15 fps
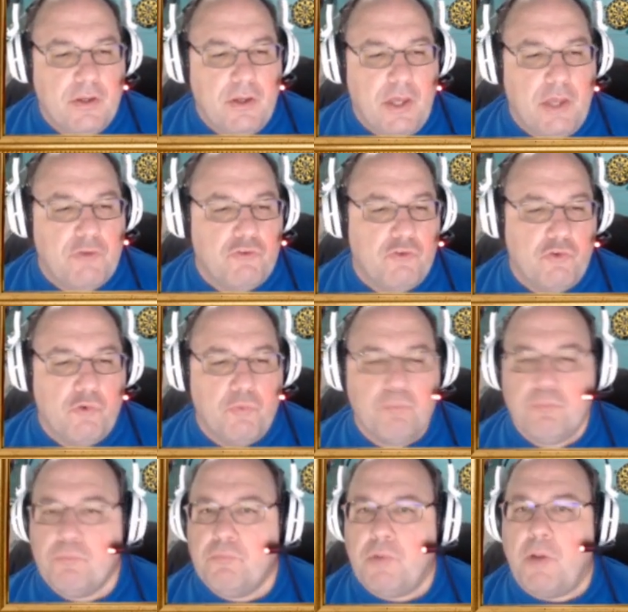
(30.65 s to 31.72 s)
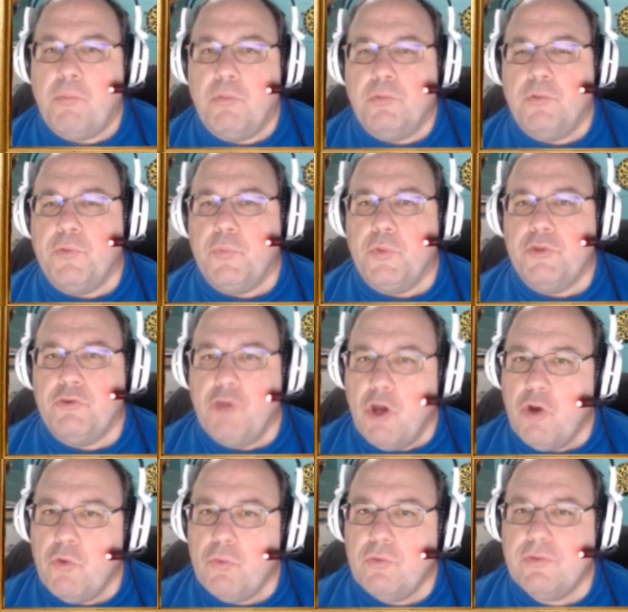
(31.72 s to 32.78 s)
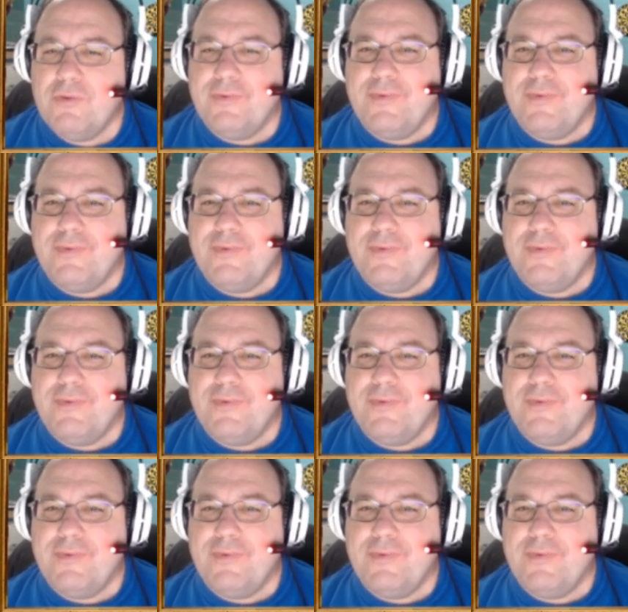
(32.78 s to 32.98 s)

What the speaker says: As you probably would know,